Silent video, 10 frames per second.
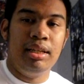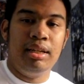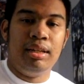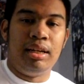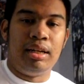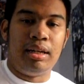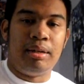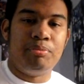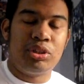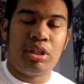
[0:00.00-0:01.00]

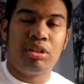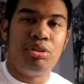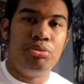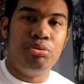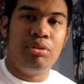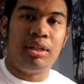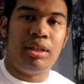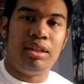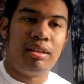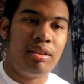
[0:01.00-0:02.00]
Sharkoon,
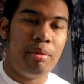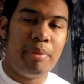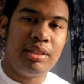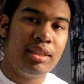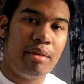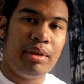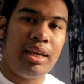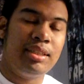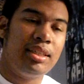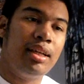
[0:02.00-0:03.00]
the basic gaming
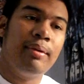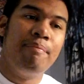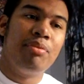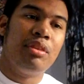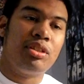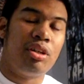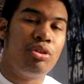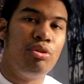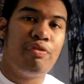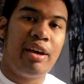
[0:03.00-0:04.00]
headset, the
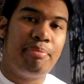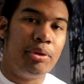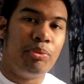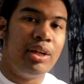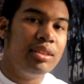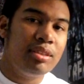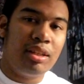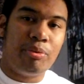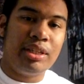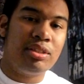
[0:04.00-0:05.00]
Sharkoon 5.1s, the
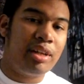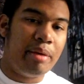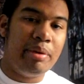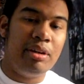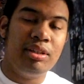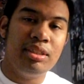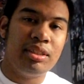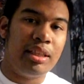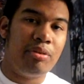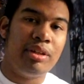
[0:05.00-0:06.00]
Razer Chimeras, and
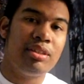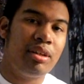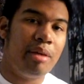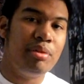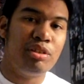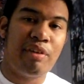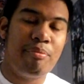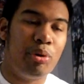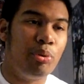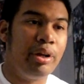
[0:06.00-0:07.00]
the Razer Chimeras
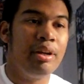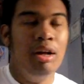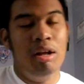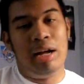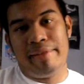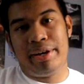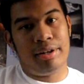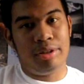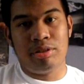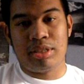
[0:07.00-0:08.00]
5.1. I've had all
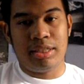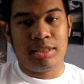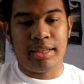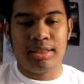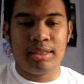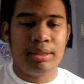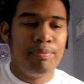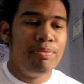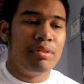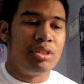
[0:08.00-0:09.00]
those headsets,
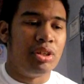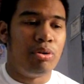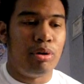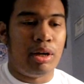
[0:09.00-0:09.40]
so